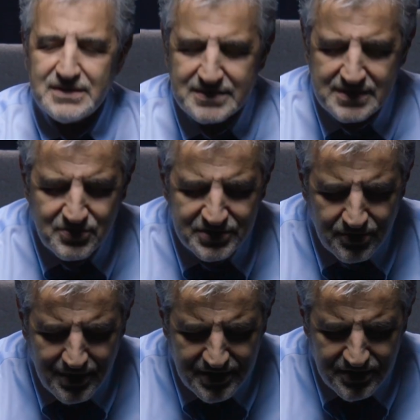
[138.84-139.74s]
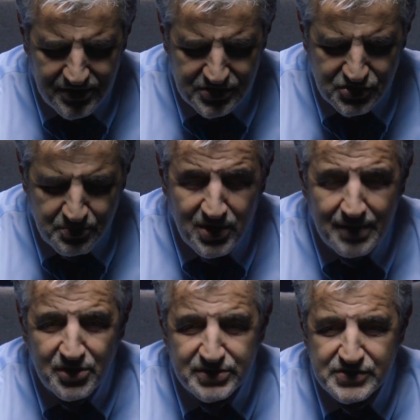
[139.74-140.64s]
This is when the writer spoke
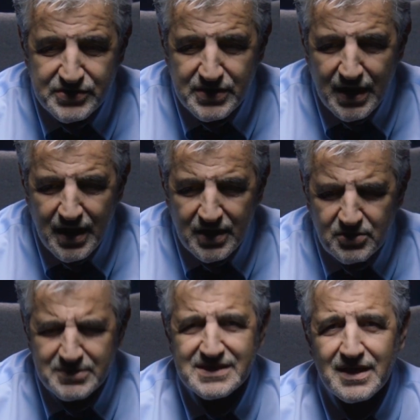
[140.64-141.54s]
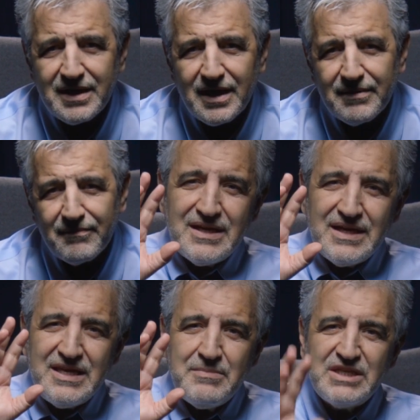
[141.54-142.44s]
about the Messiah.
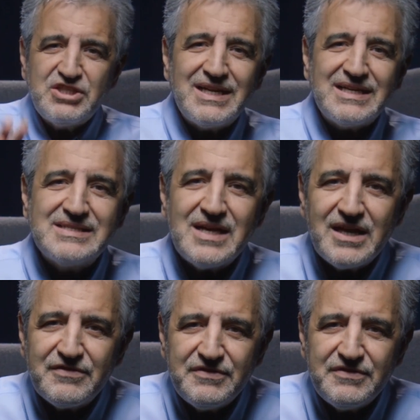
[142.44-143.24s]
He mentioned Isaiah